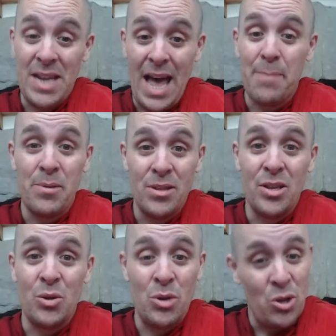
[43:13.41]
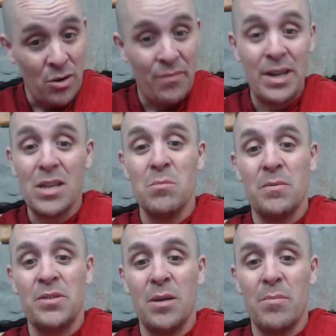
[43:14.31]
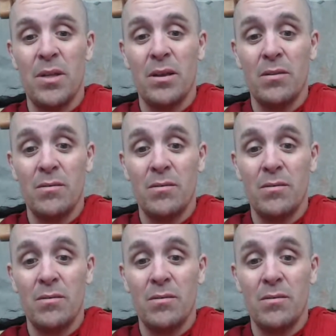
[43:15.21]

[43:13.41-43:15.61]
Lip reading: happened to you, and you're a victim of something